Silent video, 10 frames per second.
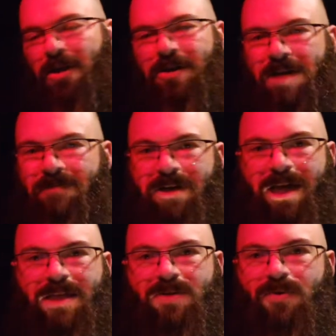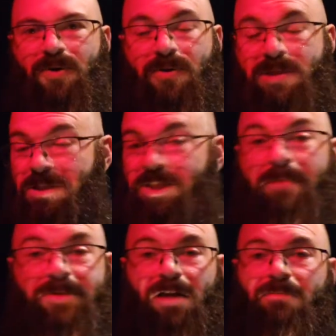of their different kinds of rules.
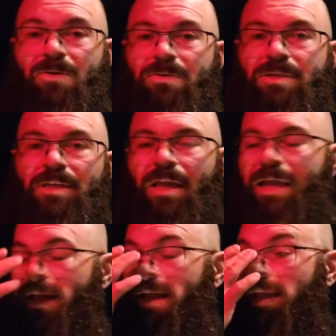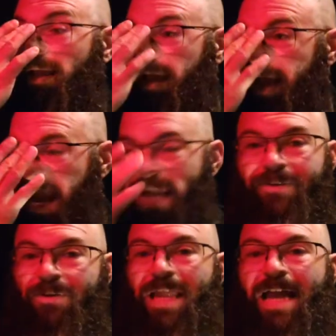Some terminals, I
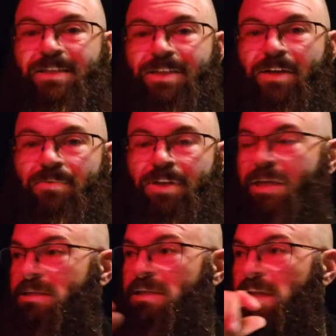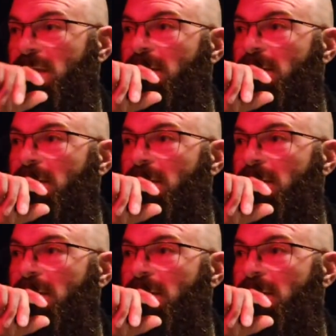ain't gonna lie to you on this.